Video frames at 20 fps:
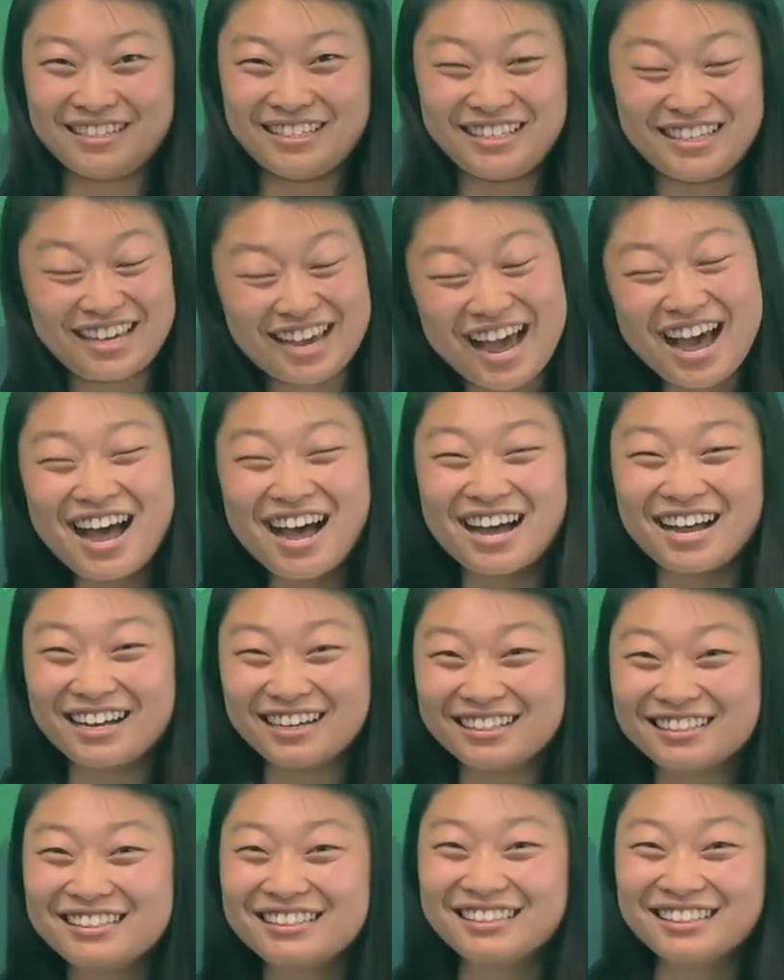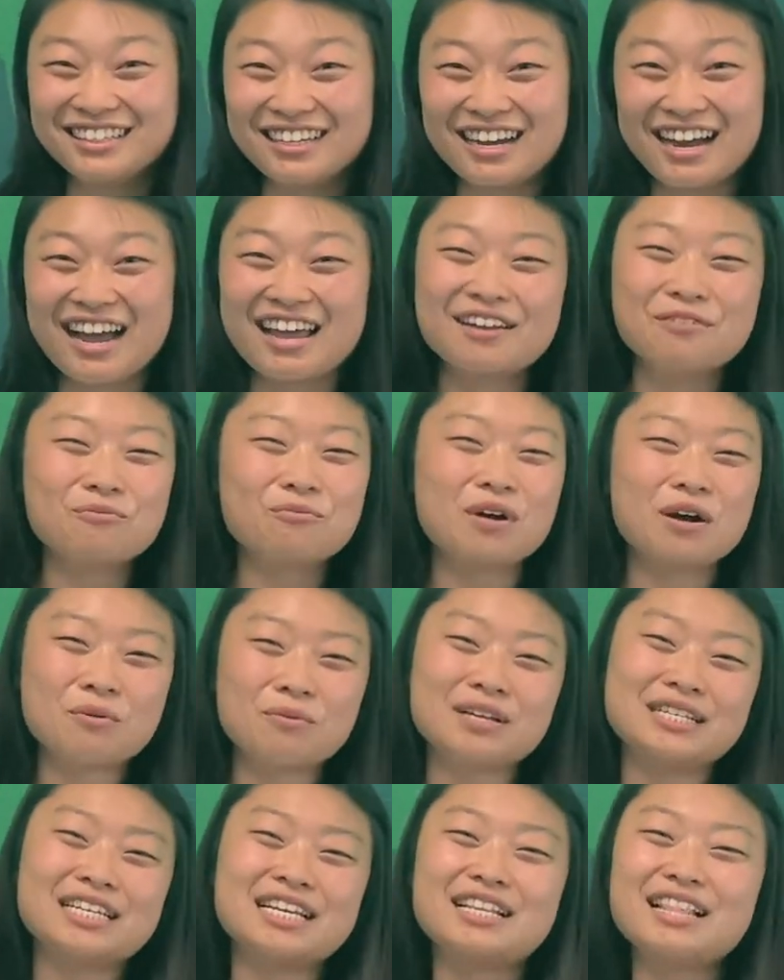Yeah, and what
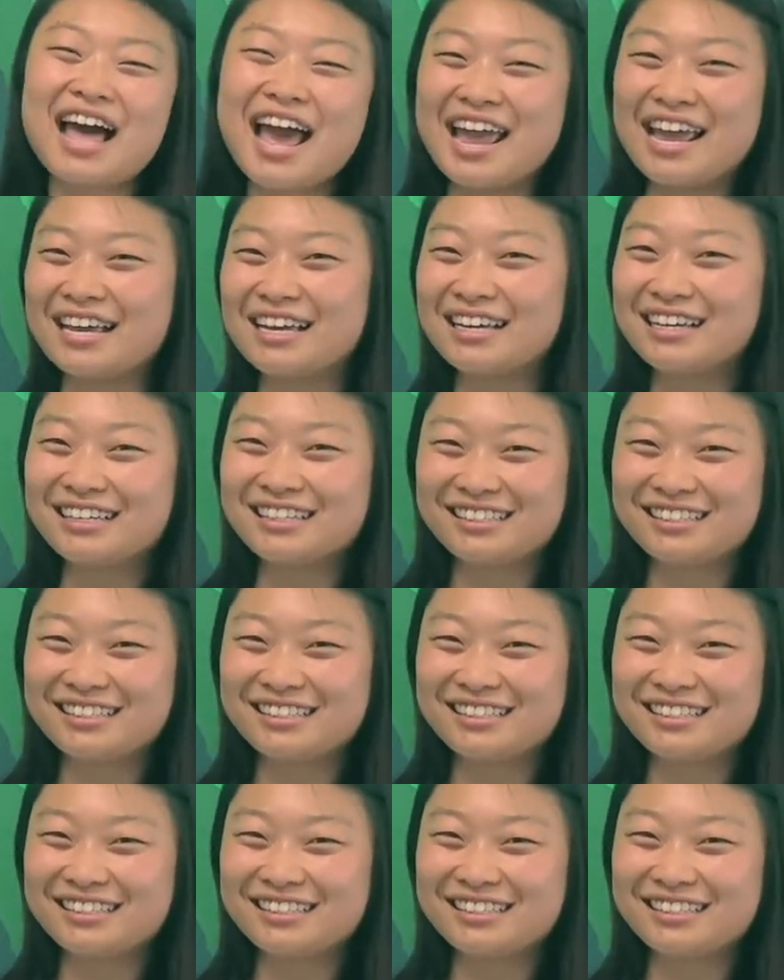was it like?